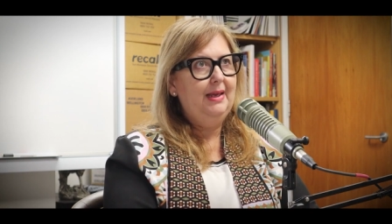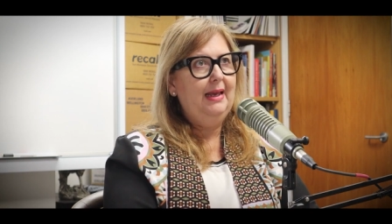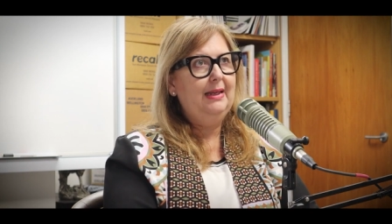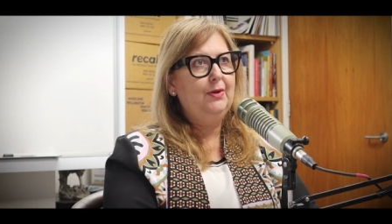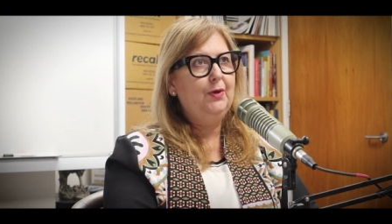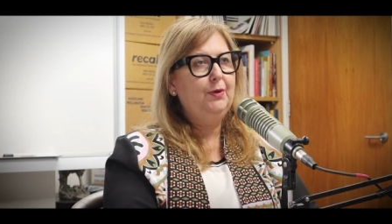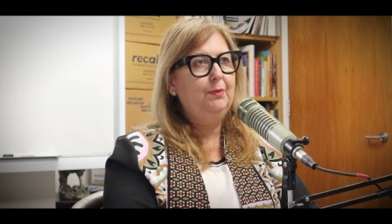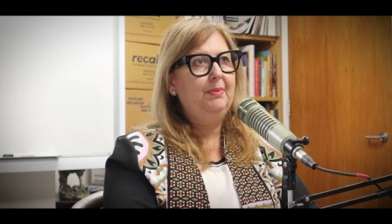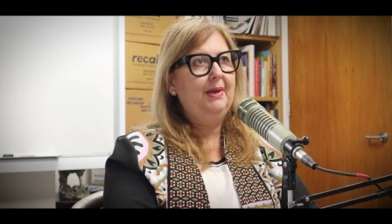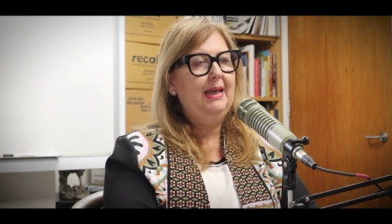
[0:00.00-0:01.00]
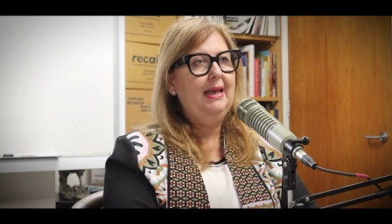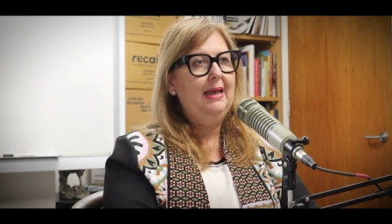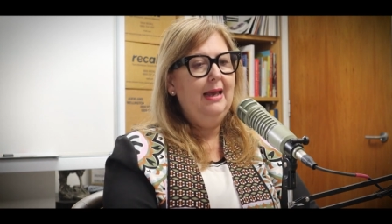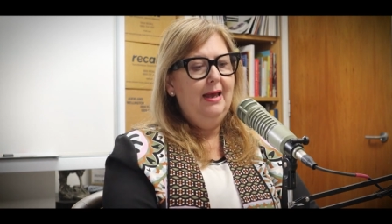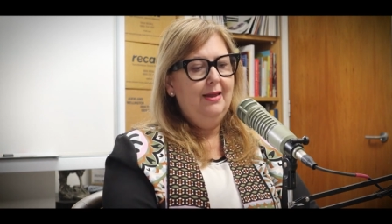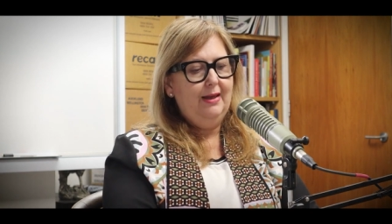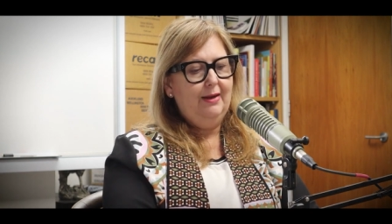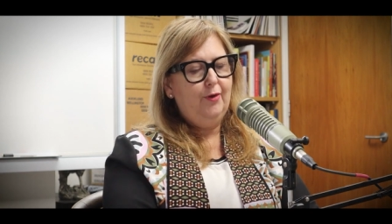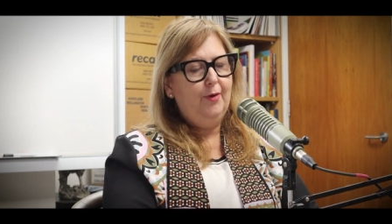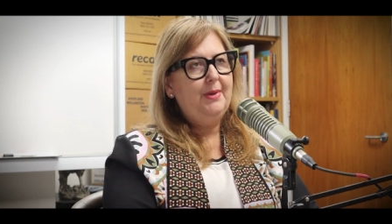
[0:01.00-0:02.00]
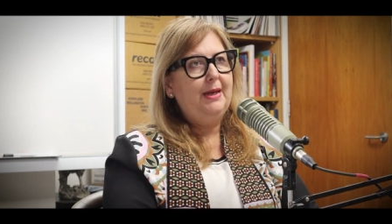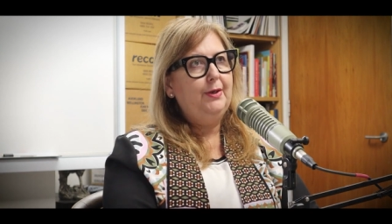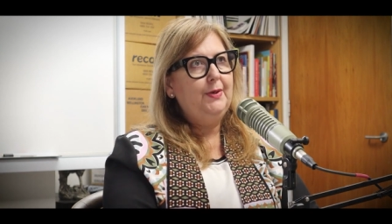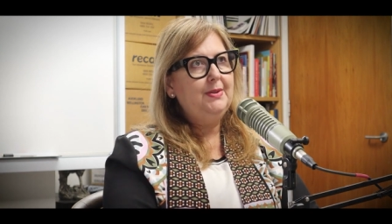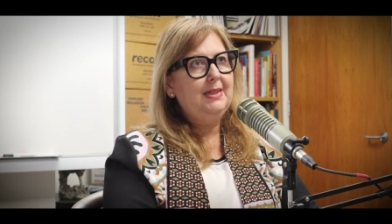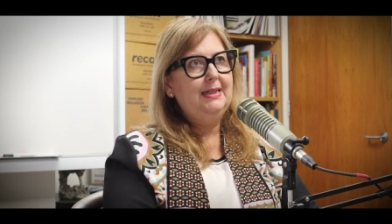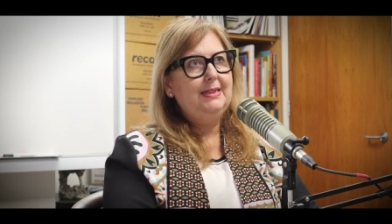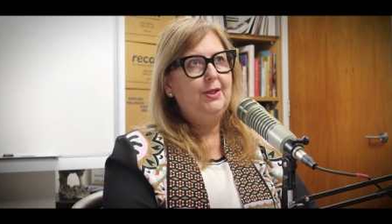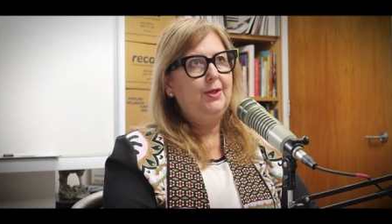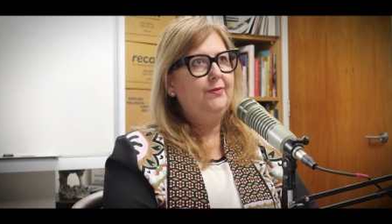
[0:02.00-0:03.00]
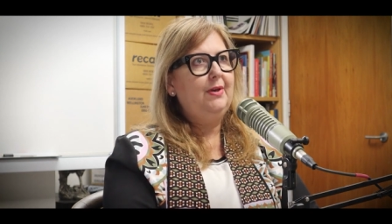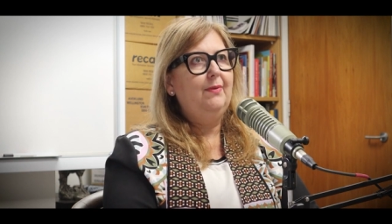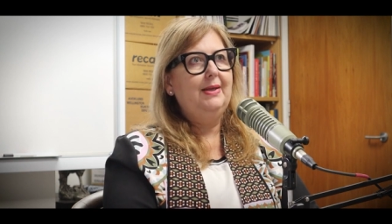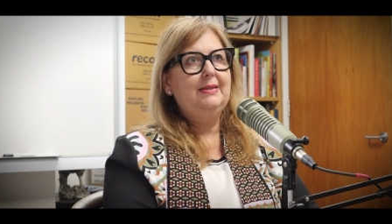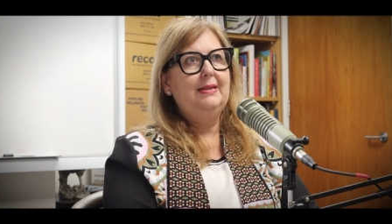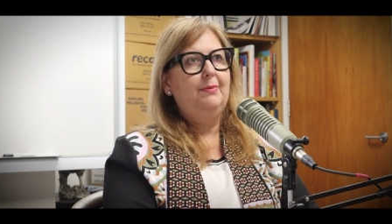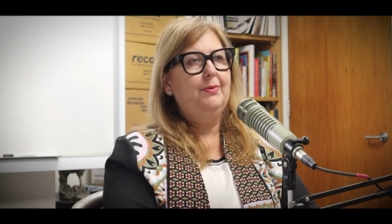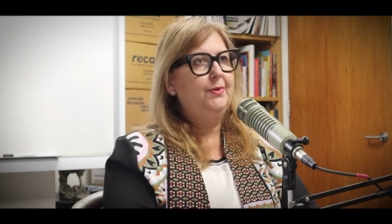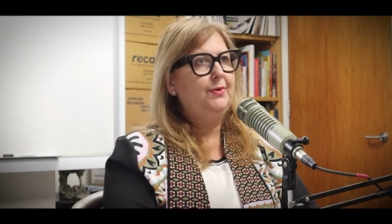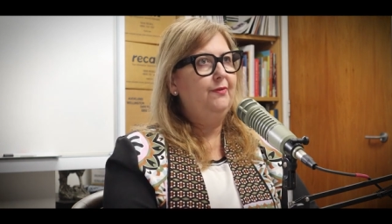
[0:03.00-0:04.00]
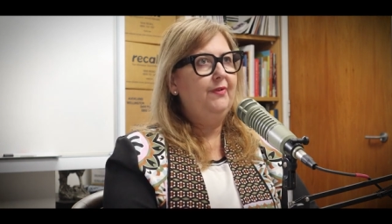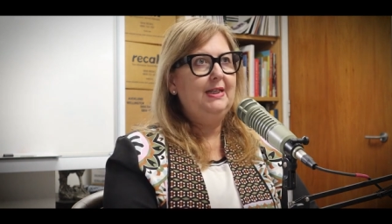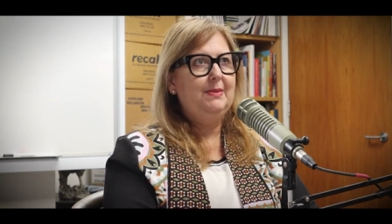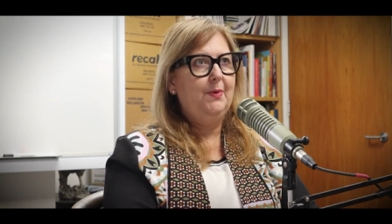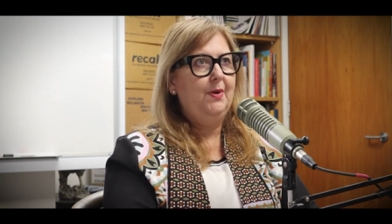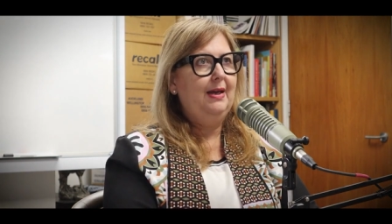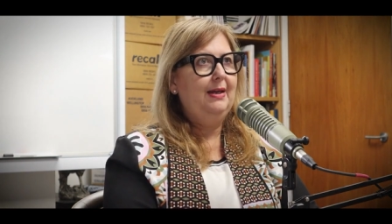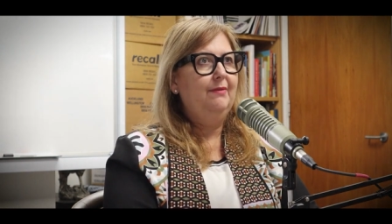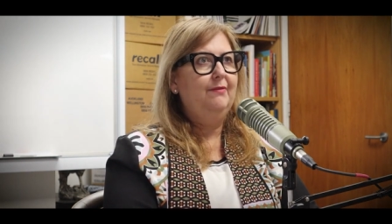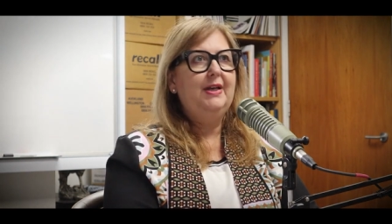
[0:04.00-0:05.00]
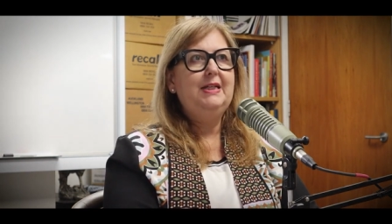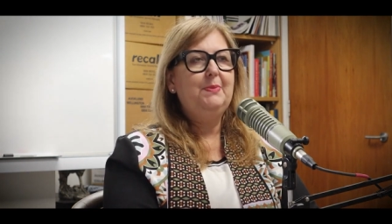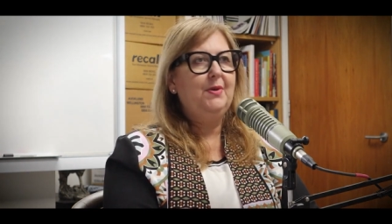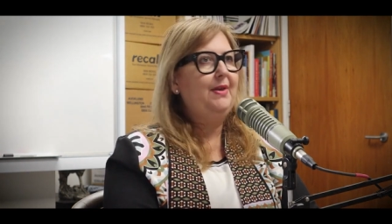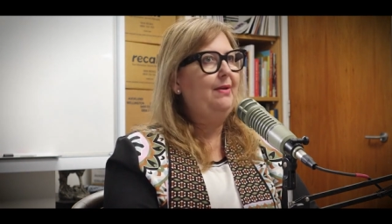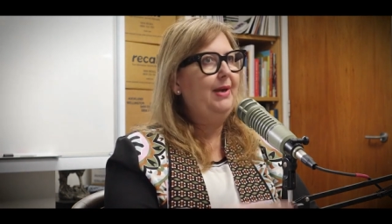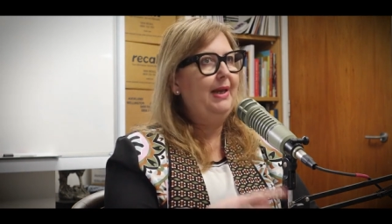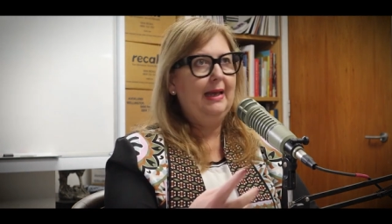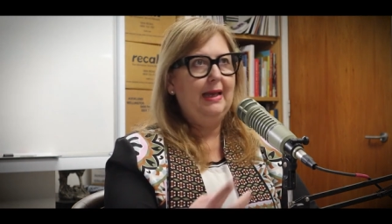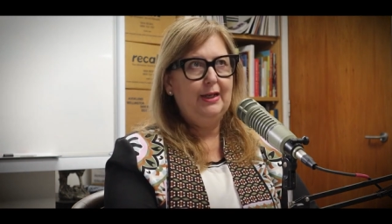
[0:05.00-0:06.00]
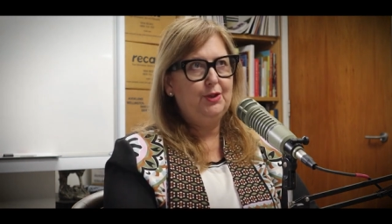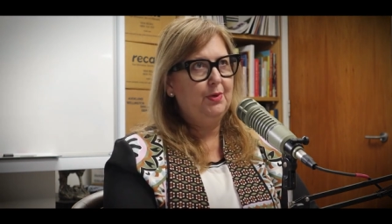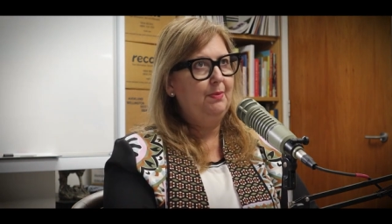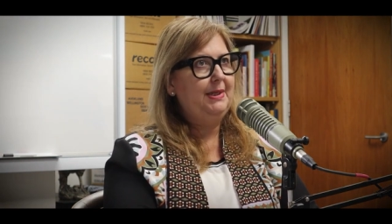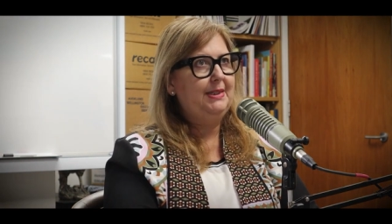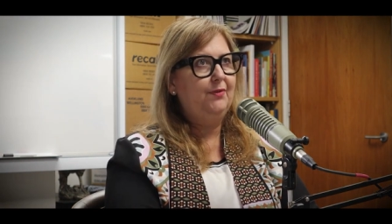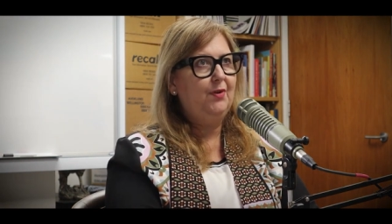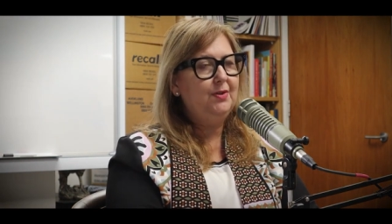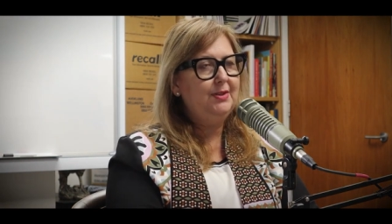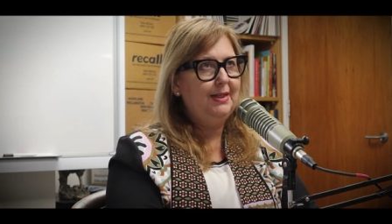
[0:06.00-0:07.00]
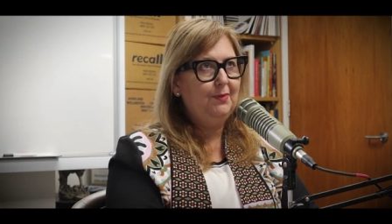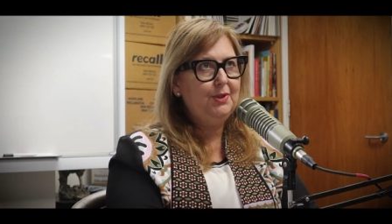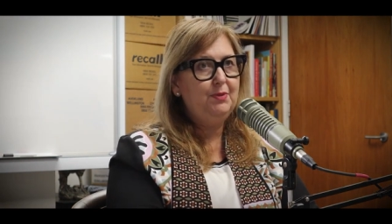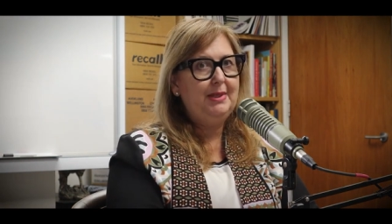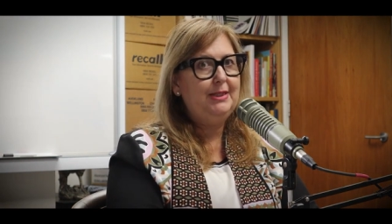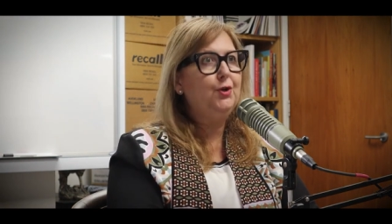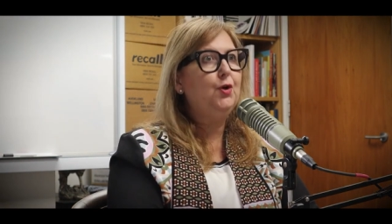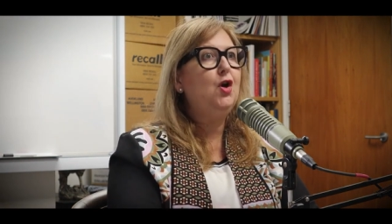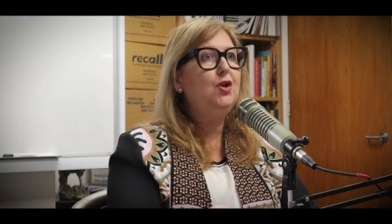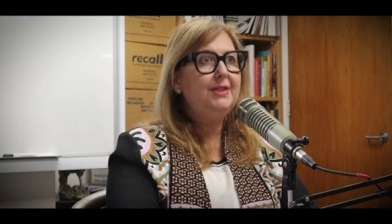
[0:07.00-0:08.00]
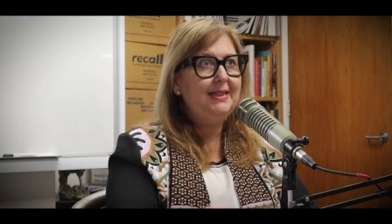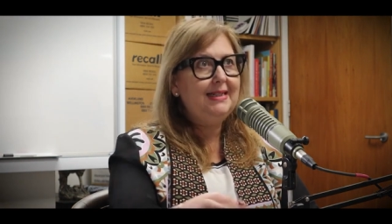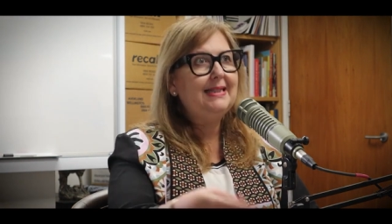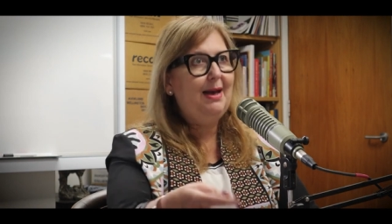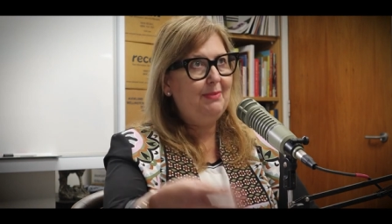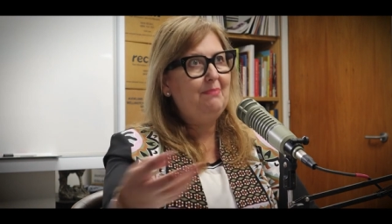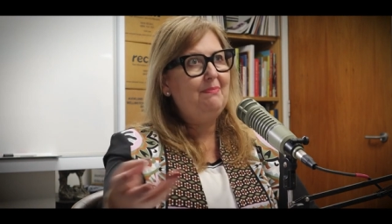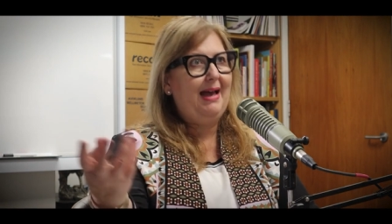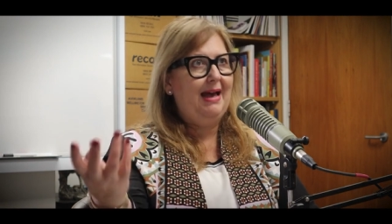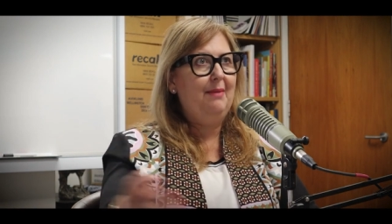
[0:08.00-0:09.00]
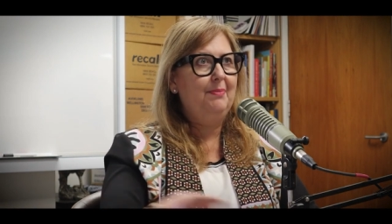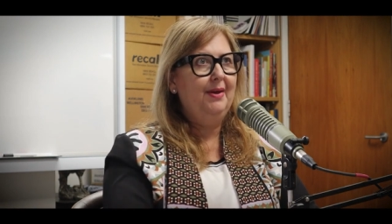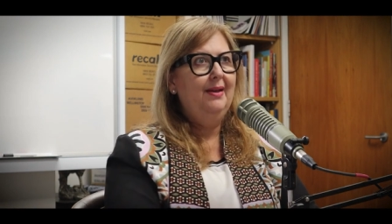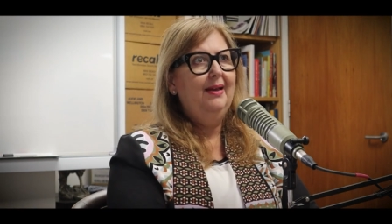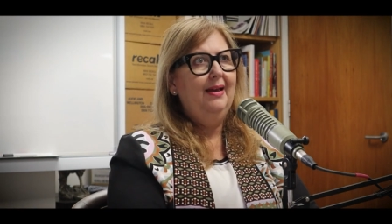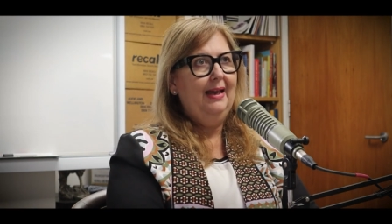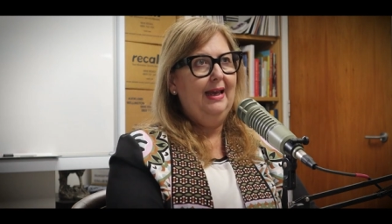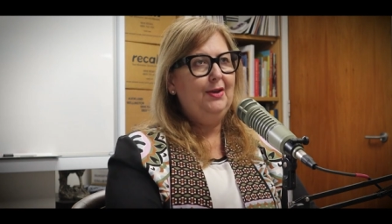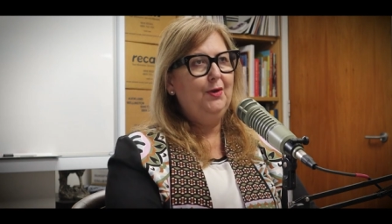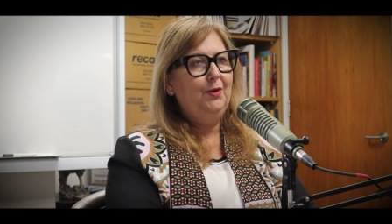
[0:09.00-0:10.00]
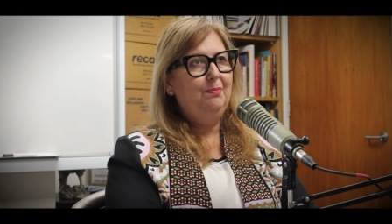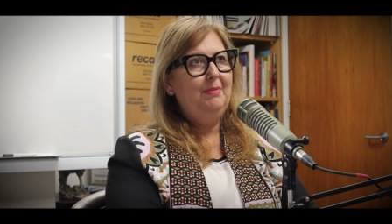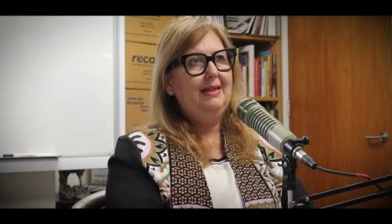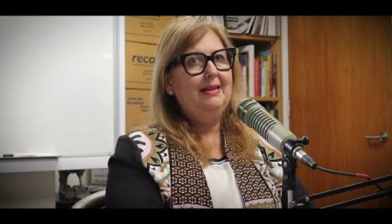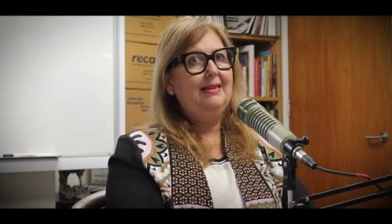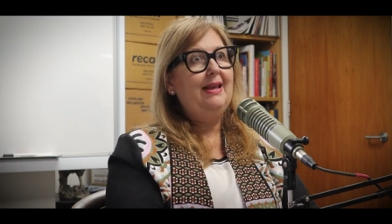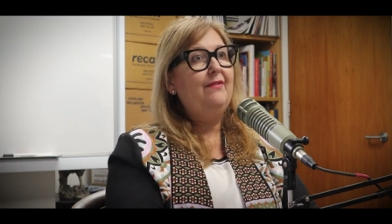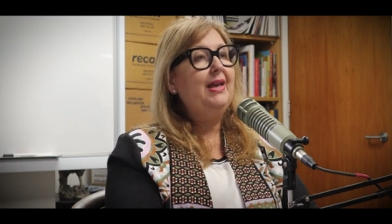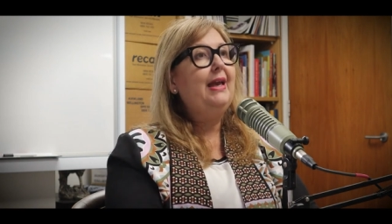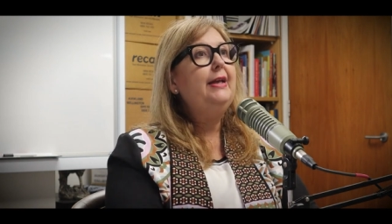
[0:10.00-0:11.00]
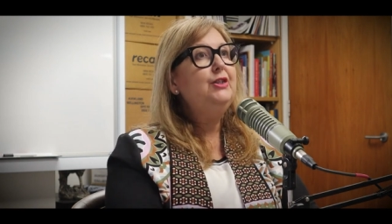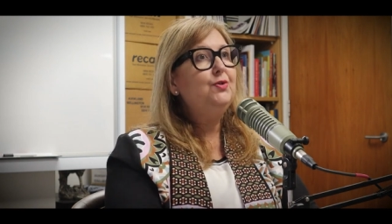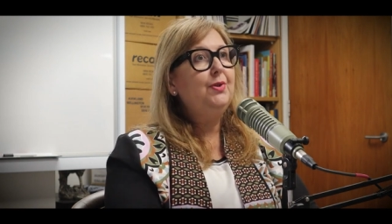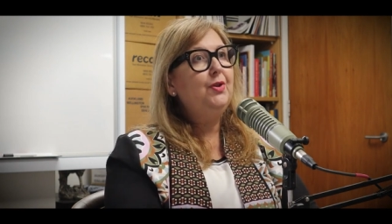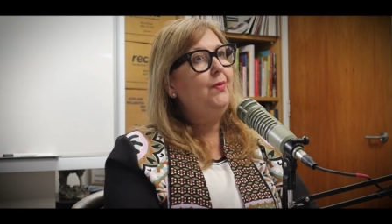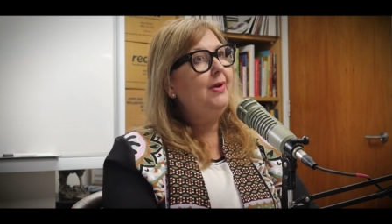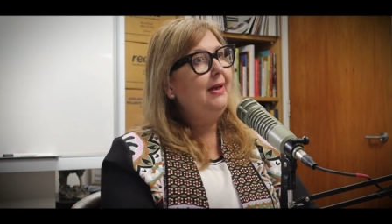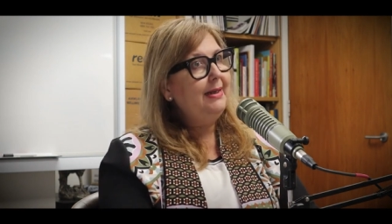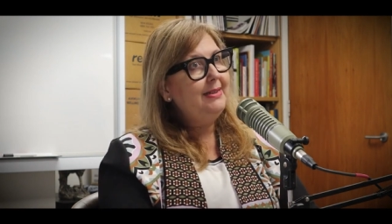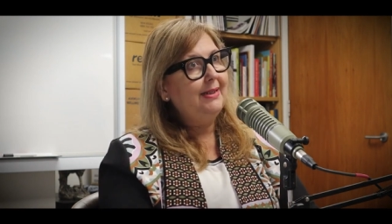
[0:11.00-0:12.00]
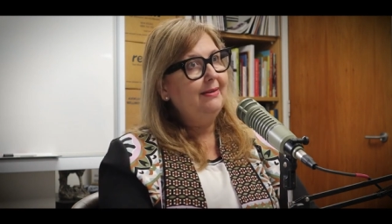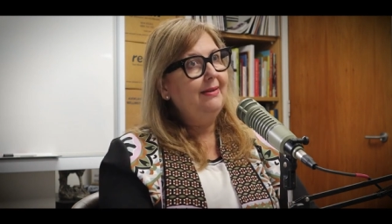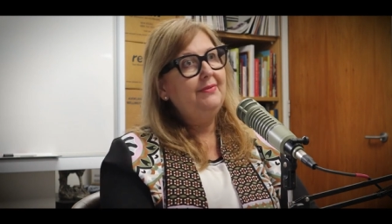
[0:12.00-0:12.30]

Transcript: It could be that from that newsletter, you've directed them through to Facebook, and in Facebook, they re engage with a piece of content, which means your content is coming back up it could mean that they've engaged with you on LinkedIn.